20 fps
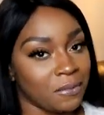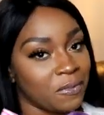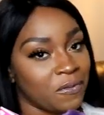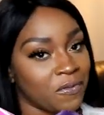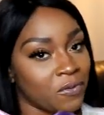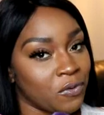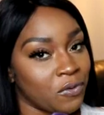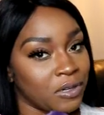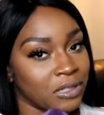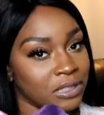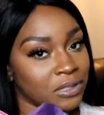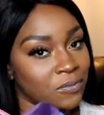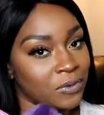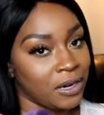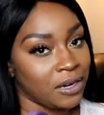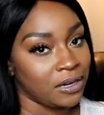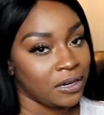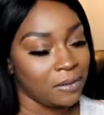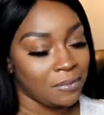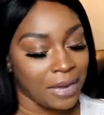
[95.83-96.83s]
of course,
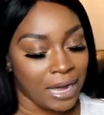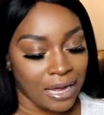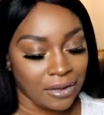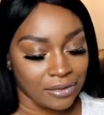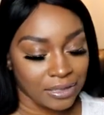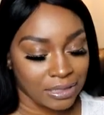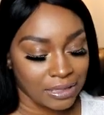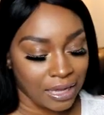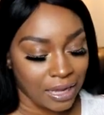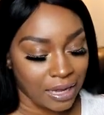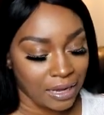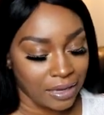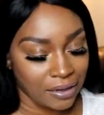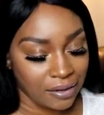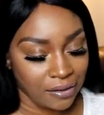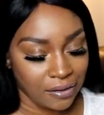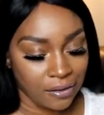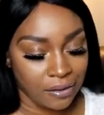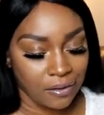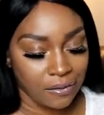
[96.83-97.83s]
wearing them outside
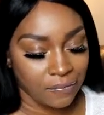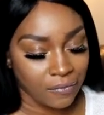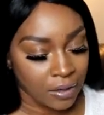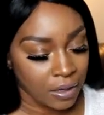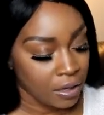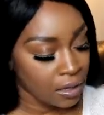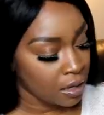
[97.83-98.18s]
of